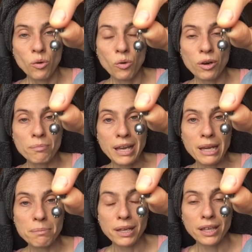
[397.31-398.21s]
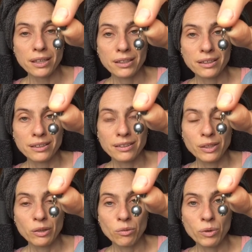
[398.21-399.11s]
Or maybe
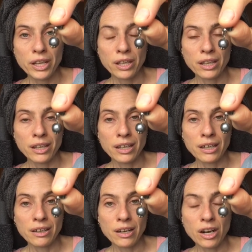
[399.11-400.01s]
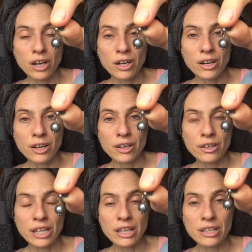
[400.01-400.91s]
we
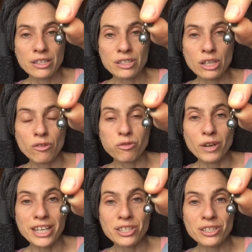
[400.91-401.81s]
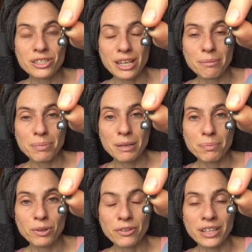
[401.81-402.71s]
are self-righteous type
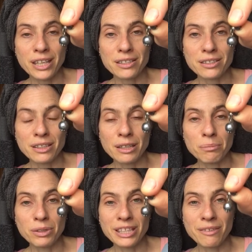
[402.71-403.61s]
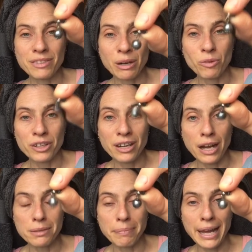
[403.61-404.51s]
people that believe that we're
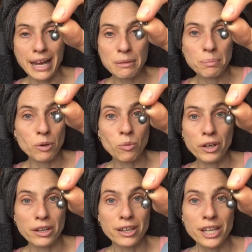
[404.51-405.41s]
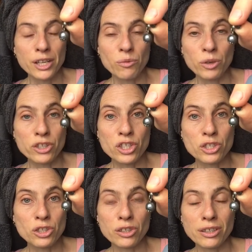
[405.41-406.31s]
not bad, but we're
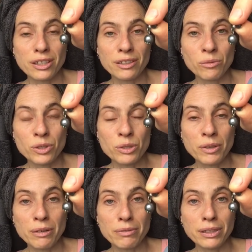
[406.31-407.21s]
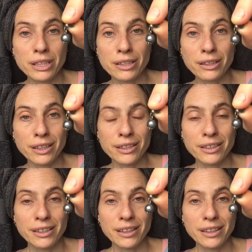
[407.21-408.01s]
just good and we're doing really good